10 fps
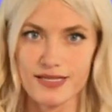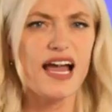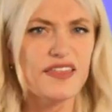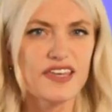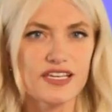
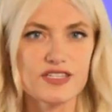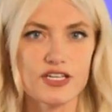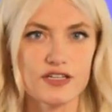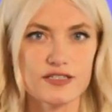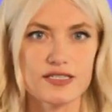I think it's a
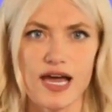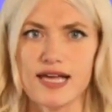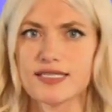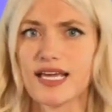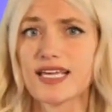good
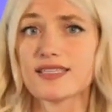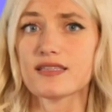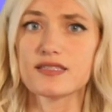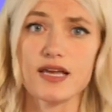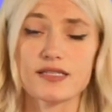size. I guess
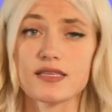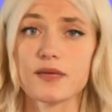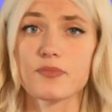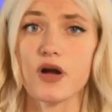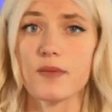it sucks that the
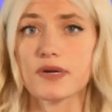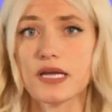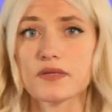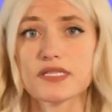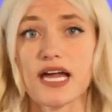property
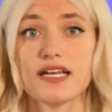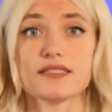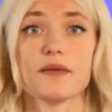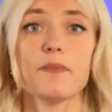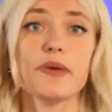outside
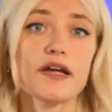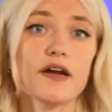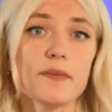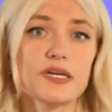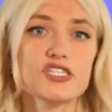isn't
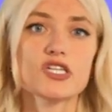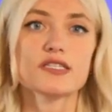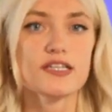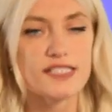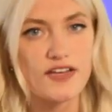bigger, but she
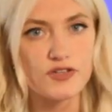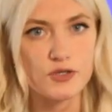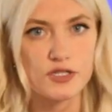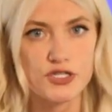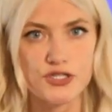does have a
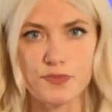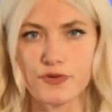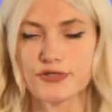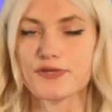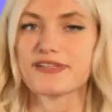gorgeous
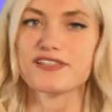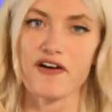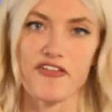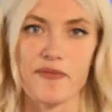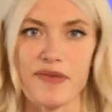pool, so that's
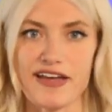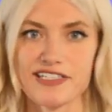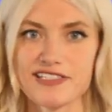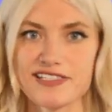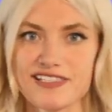all that matters.